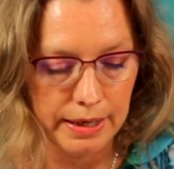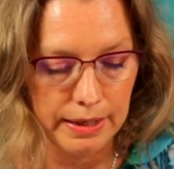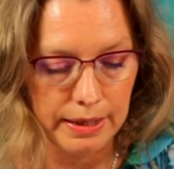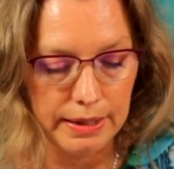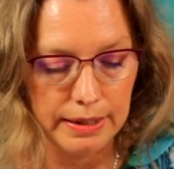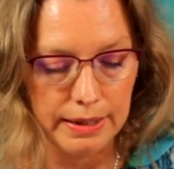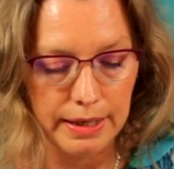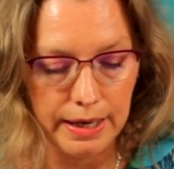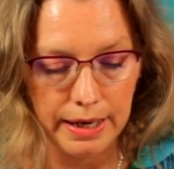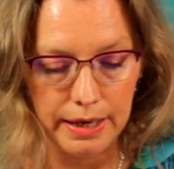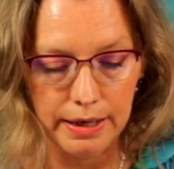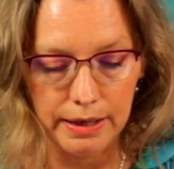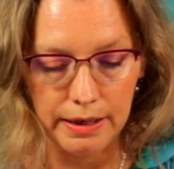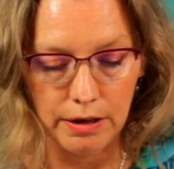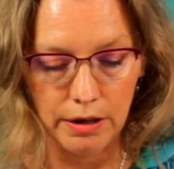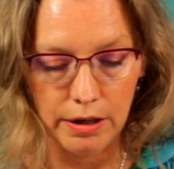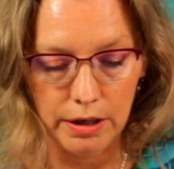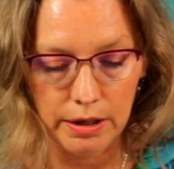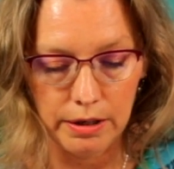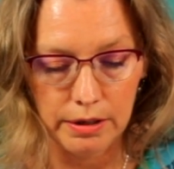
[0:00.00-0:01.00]
they
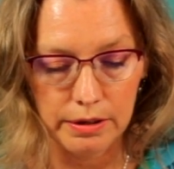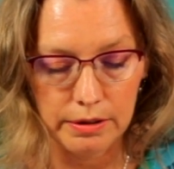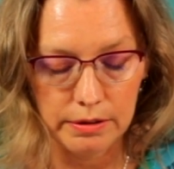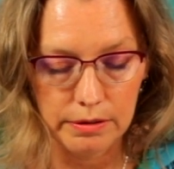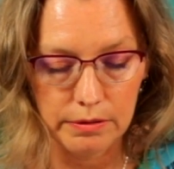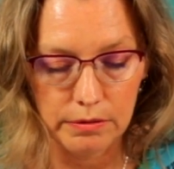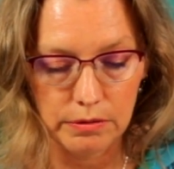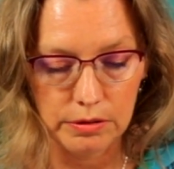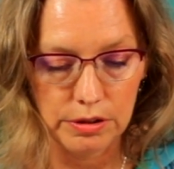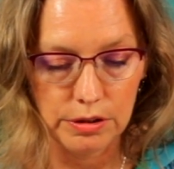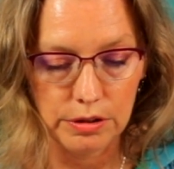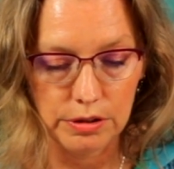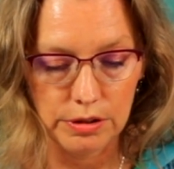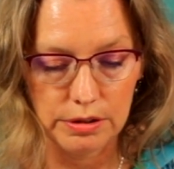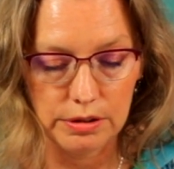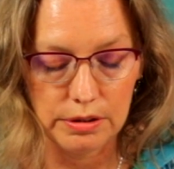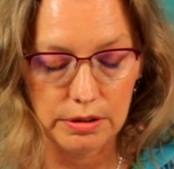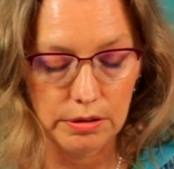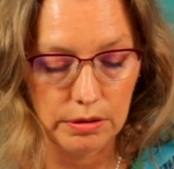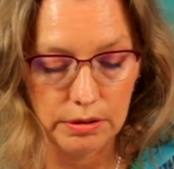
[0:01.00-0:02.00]
are
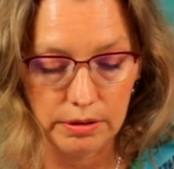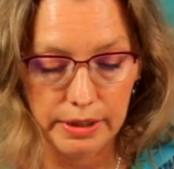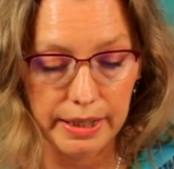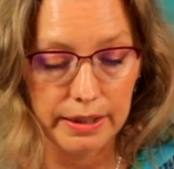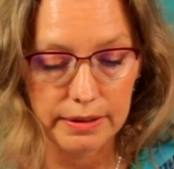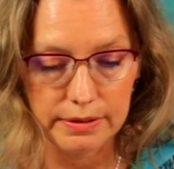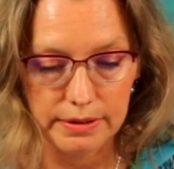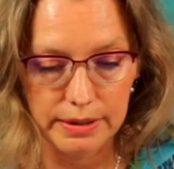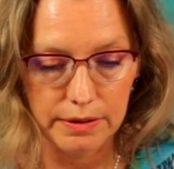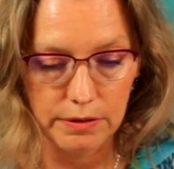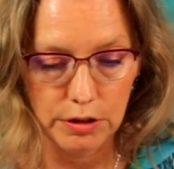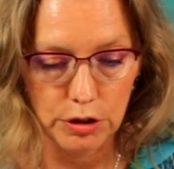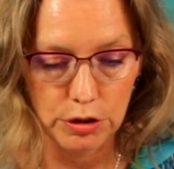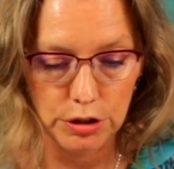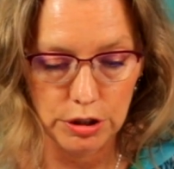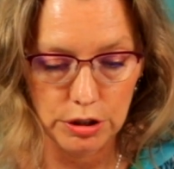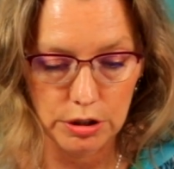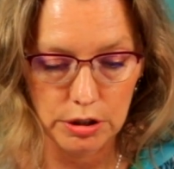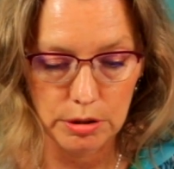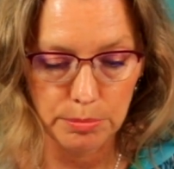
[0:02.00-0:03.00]
just, like I said, they're
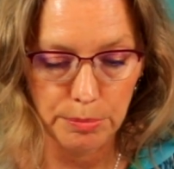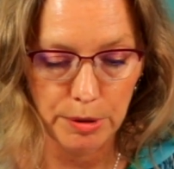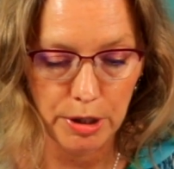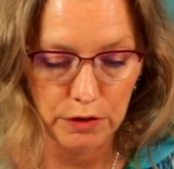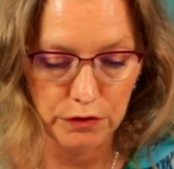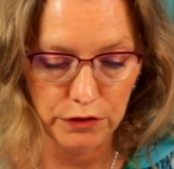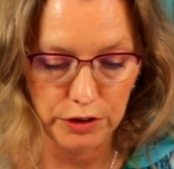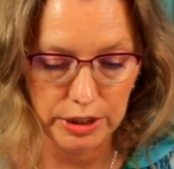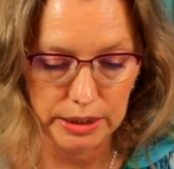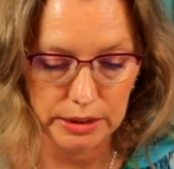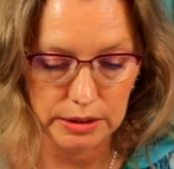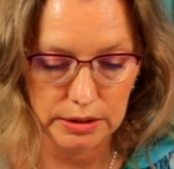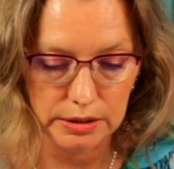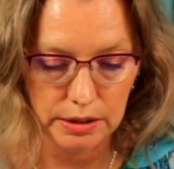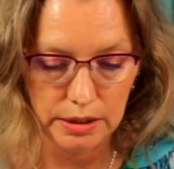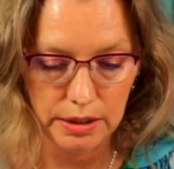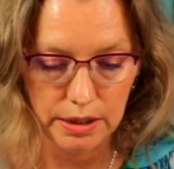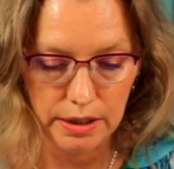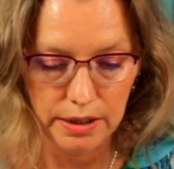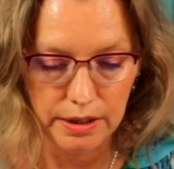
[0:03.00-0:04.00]
just perfect.
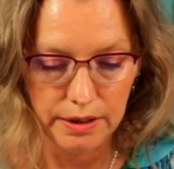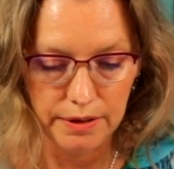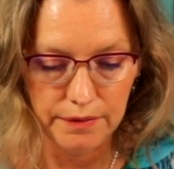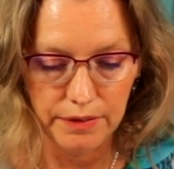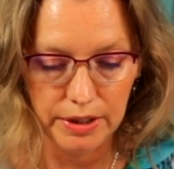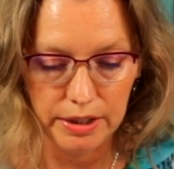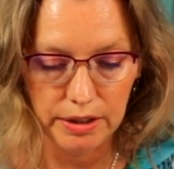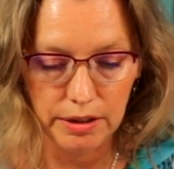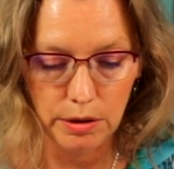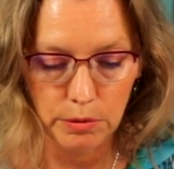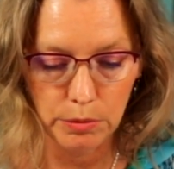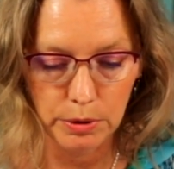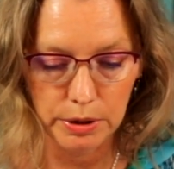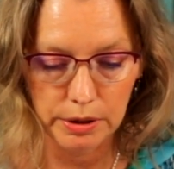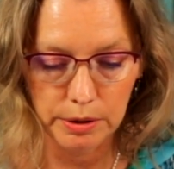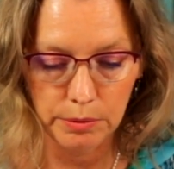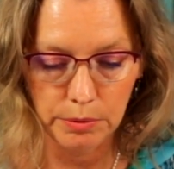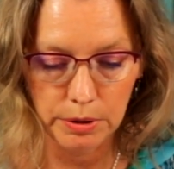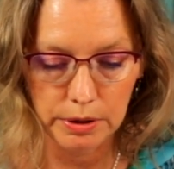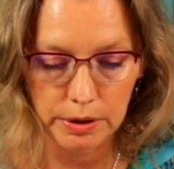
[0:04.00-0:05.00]
They cut
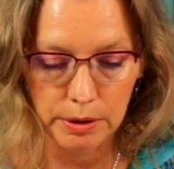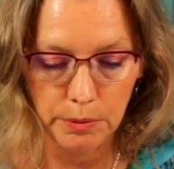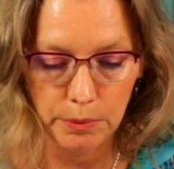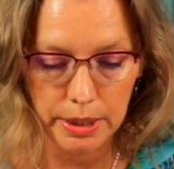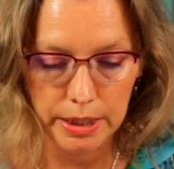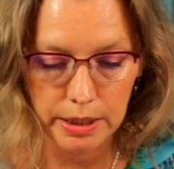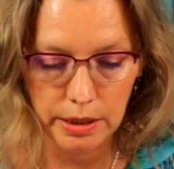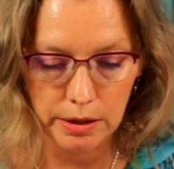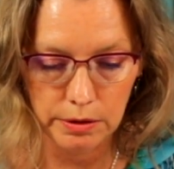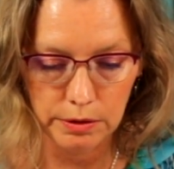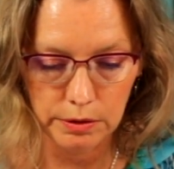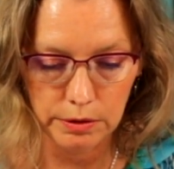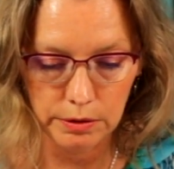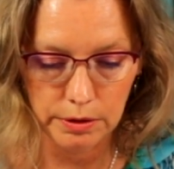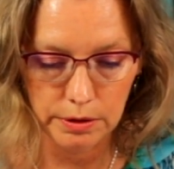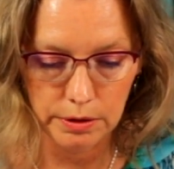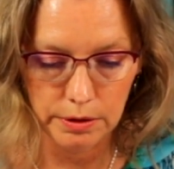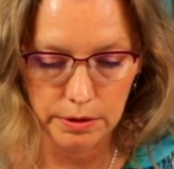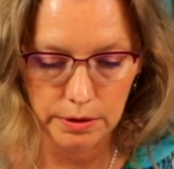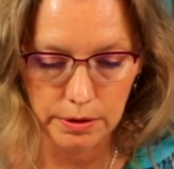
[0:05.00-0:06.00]
really well.
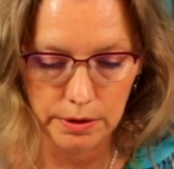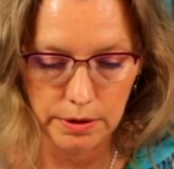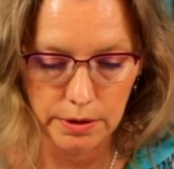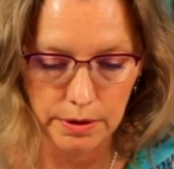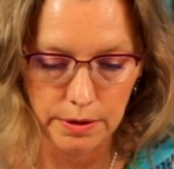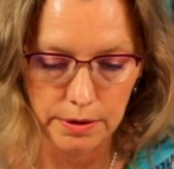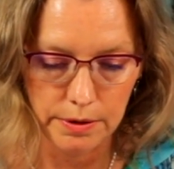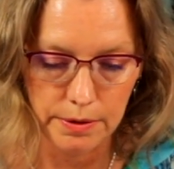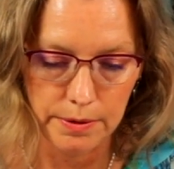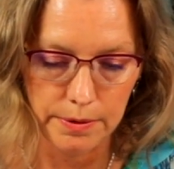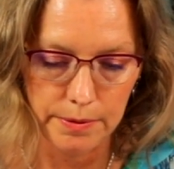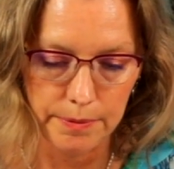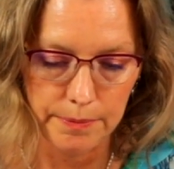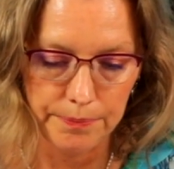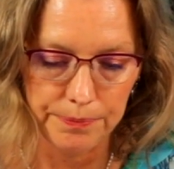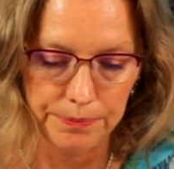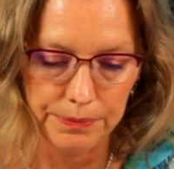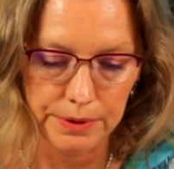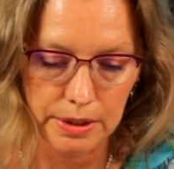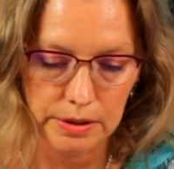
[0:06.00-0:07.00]

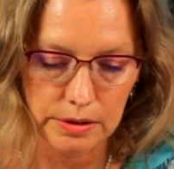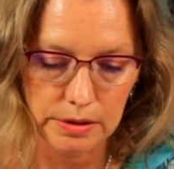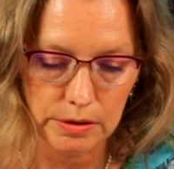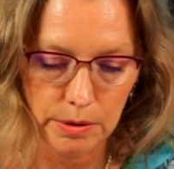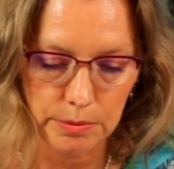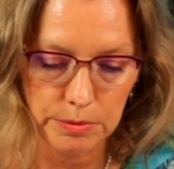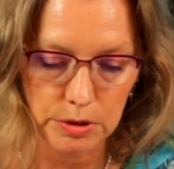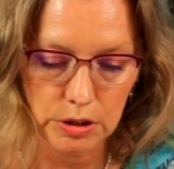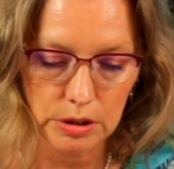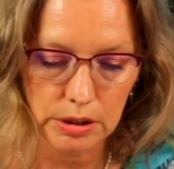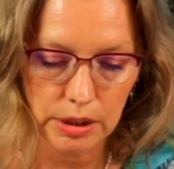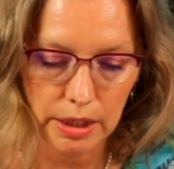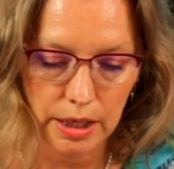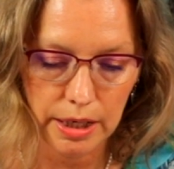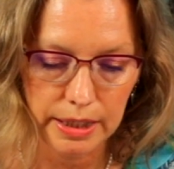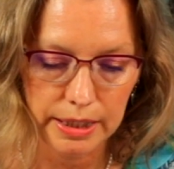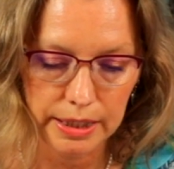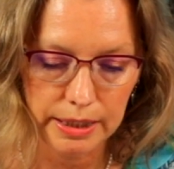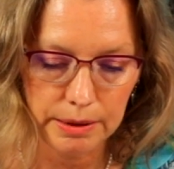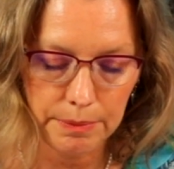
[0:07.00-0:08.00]
And so I'm just
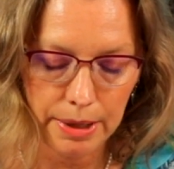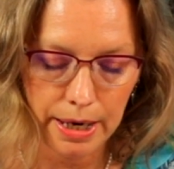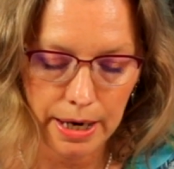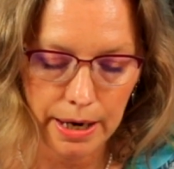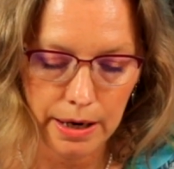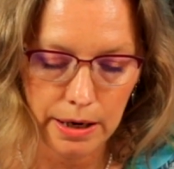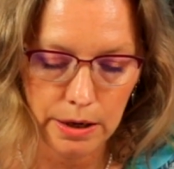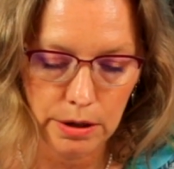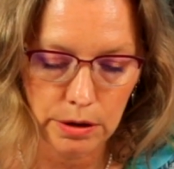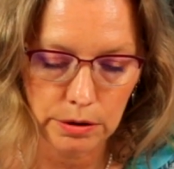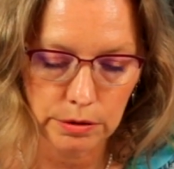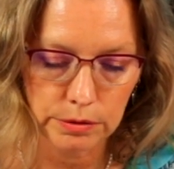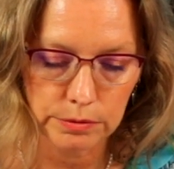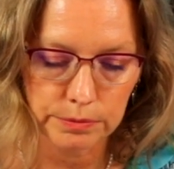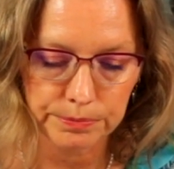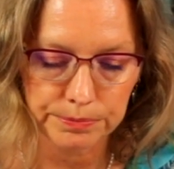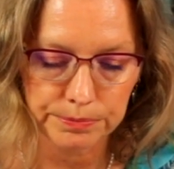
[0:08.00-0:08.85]
cutting them out.